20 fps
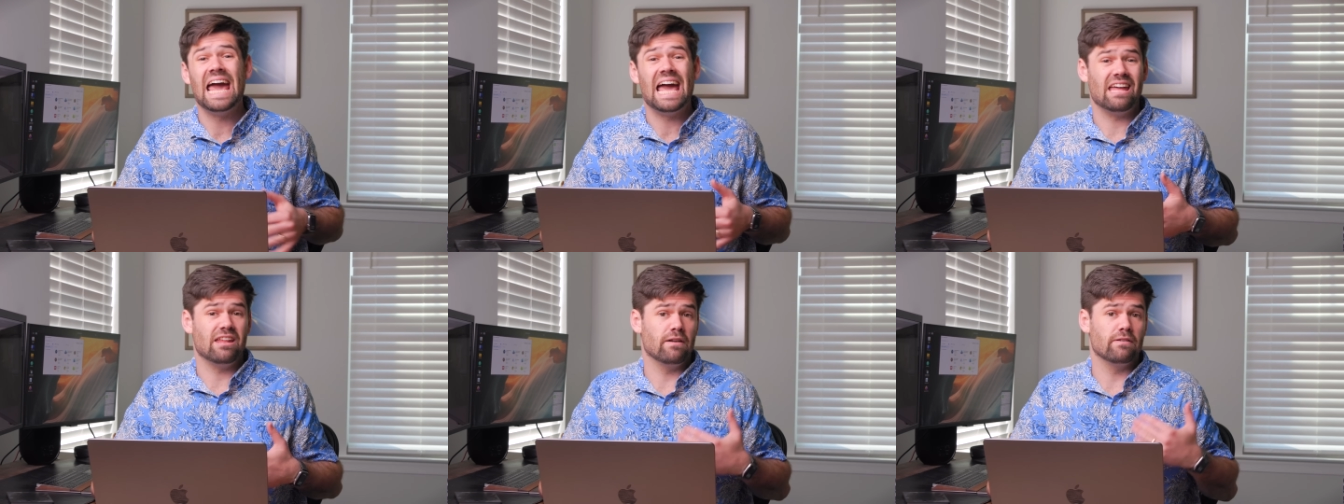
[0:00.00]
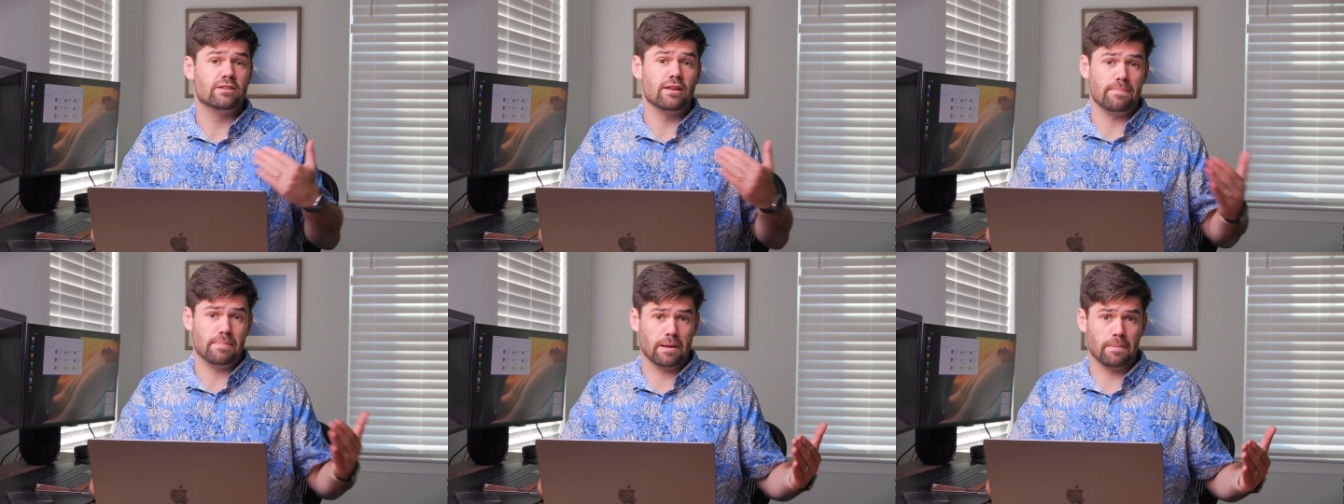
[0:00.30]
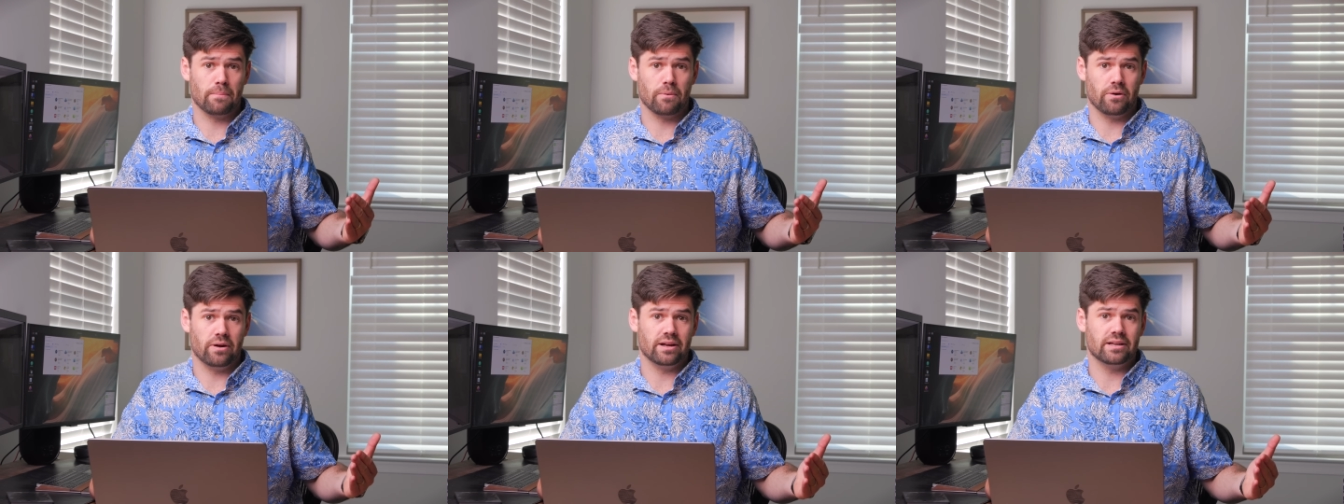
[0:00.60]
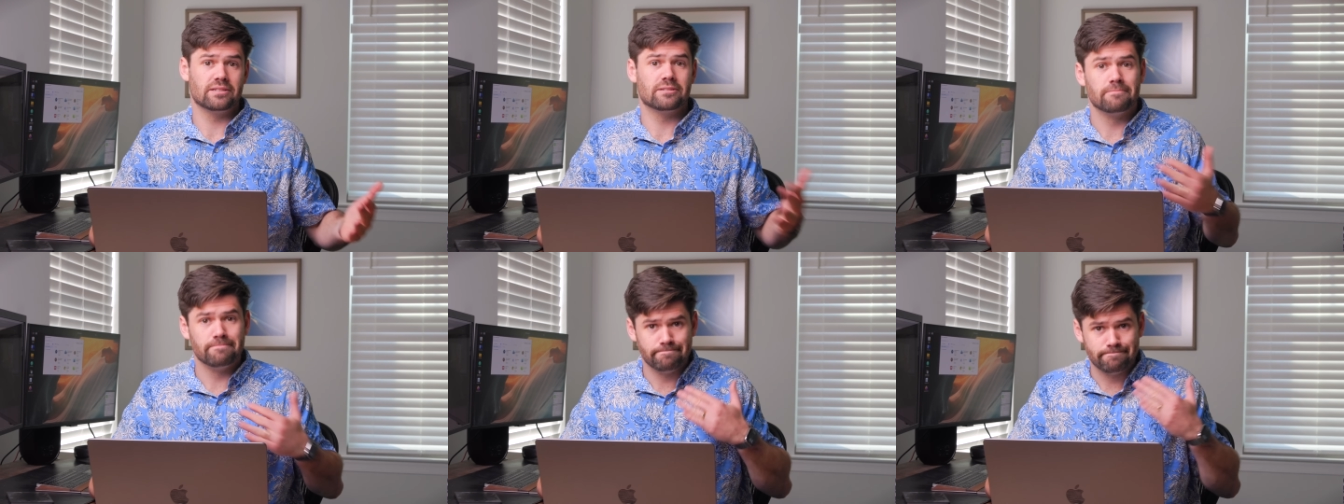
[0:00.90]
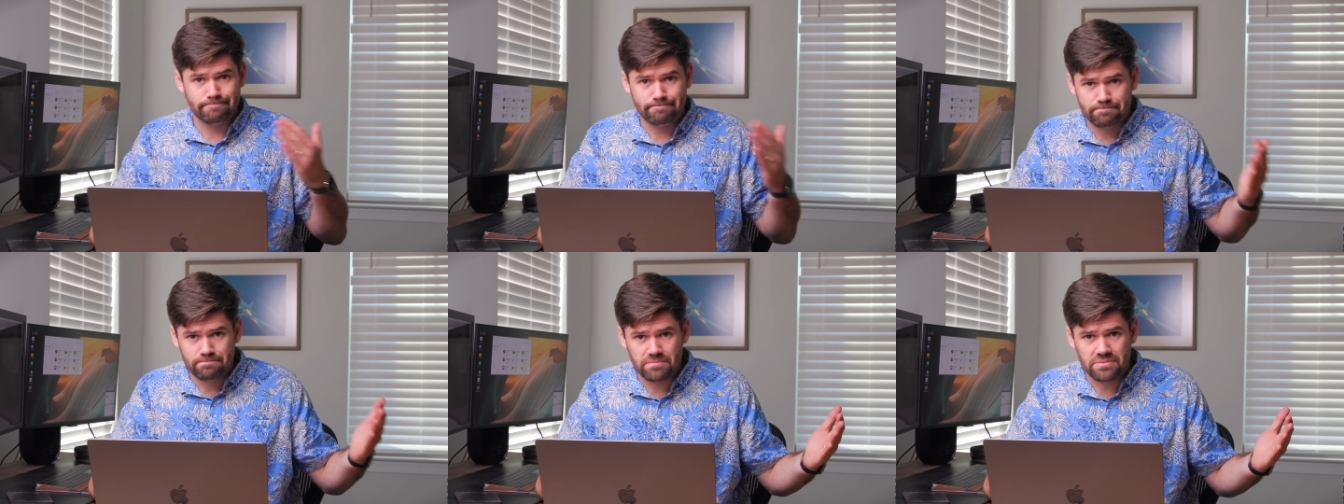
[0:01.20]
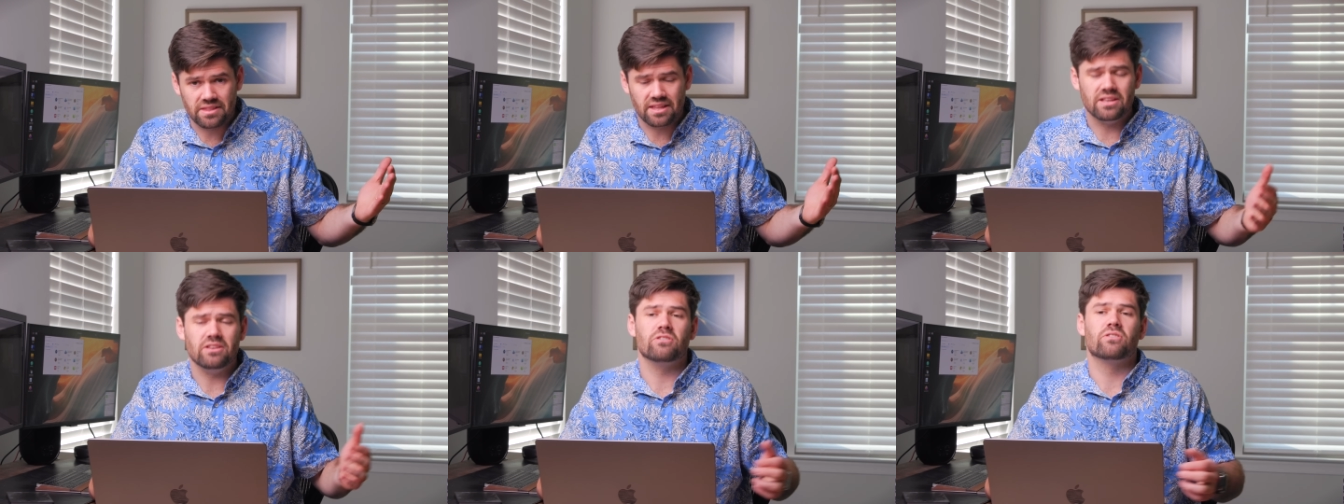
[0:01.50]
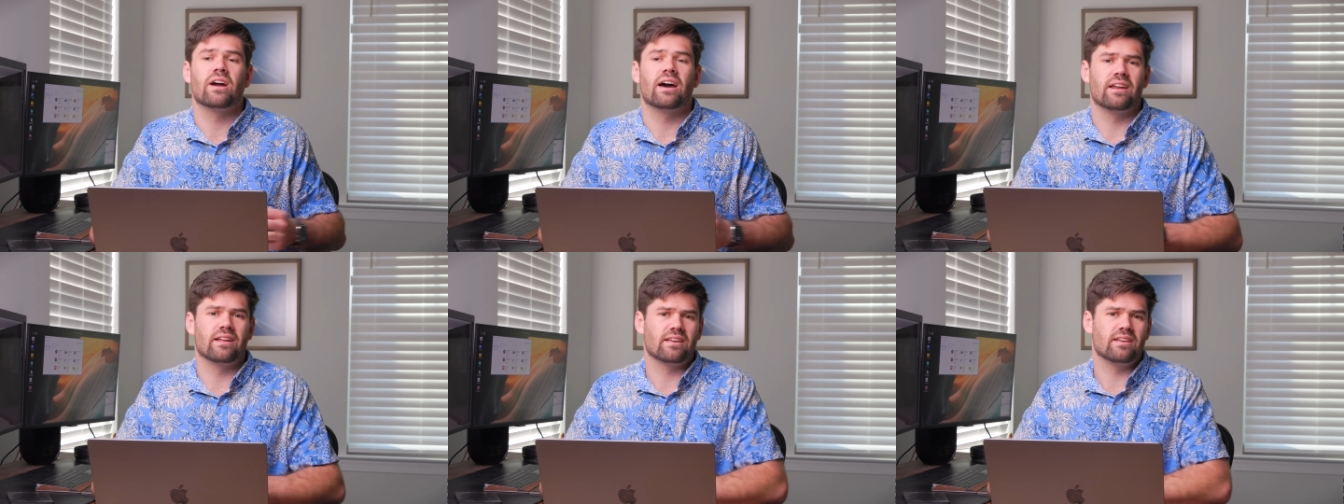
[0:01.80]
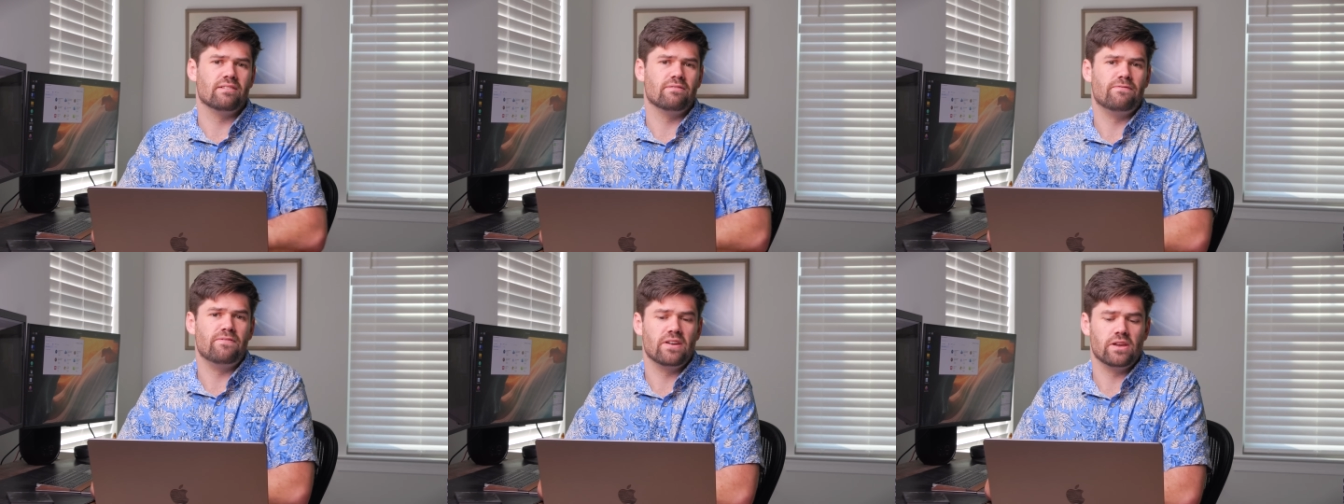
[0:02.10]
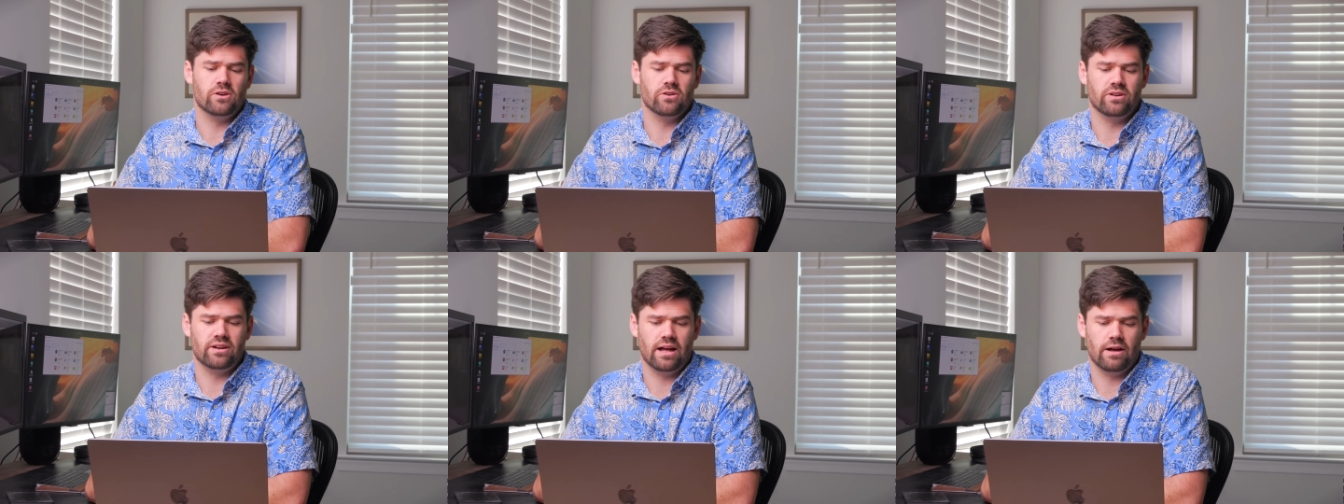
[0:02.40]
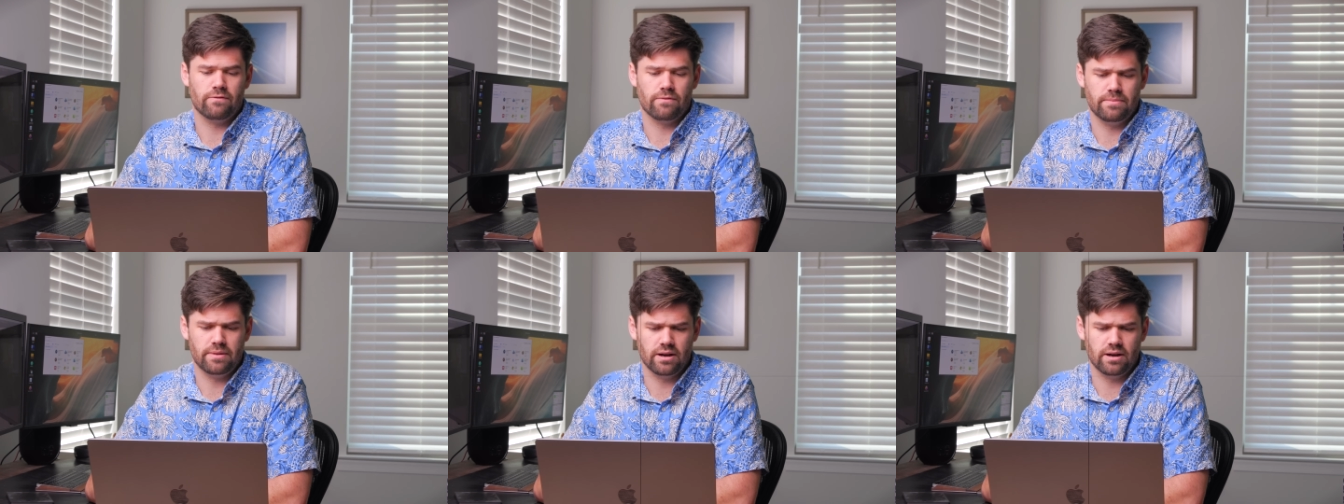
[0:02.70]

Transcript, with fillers: and if something breaks, then you kind of can figure it out from